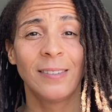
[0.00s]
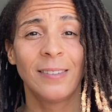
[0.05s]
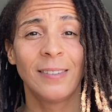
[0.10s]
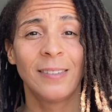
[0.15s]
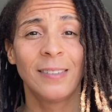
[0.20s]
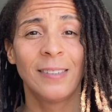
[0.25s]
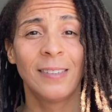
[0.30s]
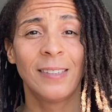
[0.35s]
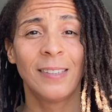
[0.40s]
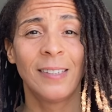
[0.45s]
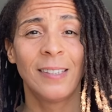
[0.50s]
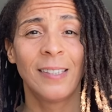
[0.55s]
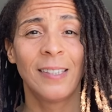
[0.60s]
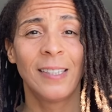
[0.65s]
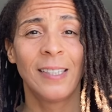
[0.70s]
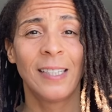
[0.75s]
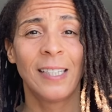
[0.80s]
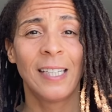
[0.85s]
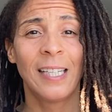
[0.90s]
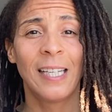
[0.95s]

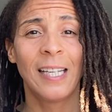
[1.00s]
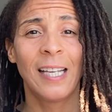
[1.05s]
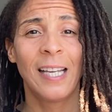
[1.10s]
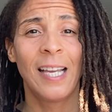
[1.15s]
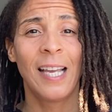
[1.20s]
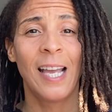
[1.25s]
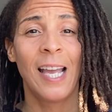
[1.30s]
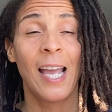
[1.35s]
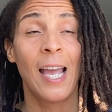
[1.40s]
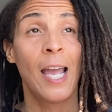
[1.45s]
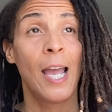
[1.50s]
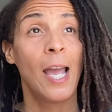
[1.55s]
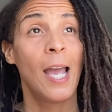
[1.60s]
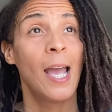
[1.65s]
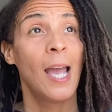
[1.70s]
Nothing is said.